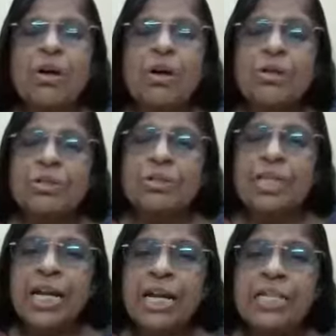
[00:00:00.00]
Also
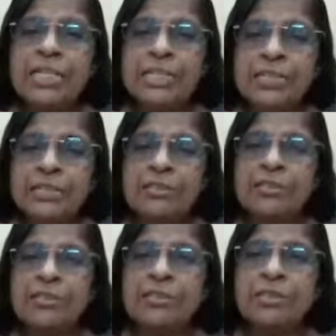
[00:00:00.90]
there
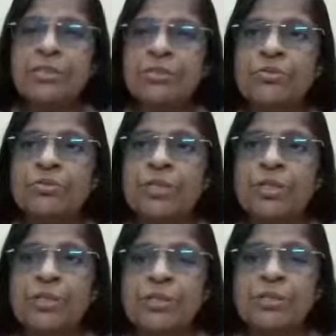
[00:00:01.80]
are
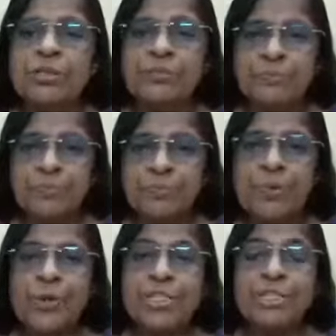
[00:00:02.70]
uh,
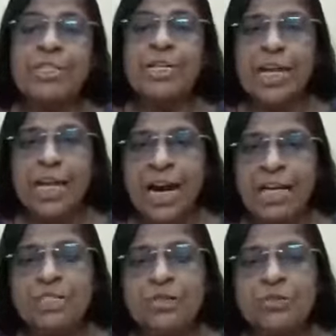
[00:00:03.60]
questions that are
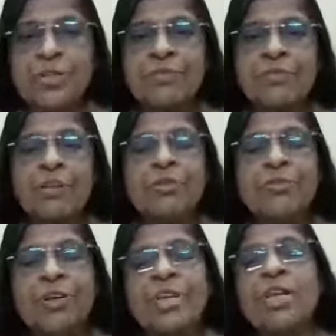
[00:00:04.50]
asked to me. One of the
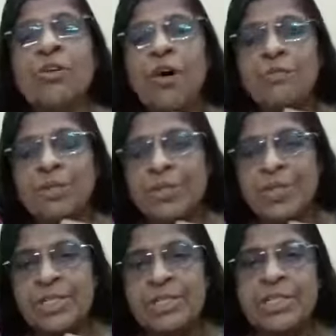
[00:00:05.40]
very common
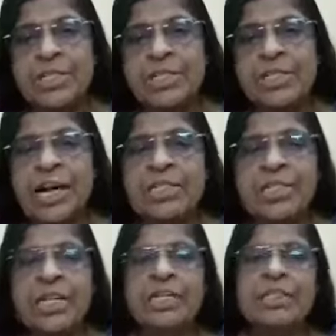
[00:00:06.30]
questions that is asked,
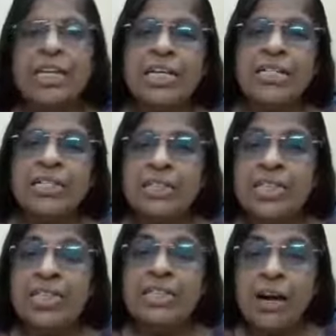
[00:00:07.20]
that isn't
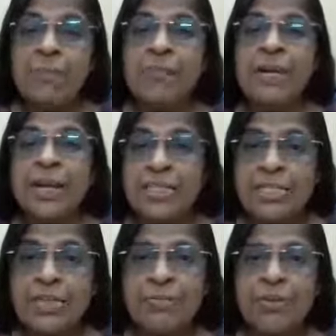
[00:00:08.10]
this a
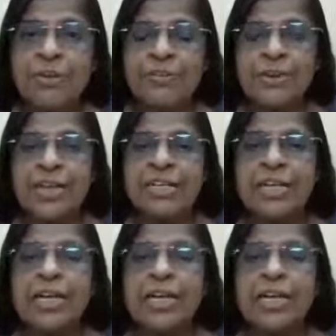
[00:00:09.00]
placebo effect?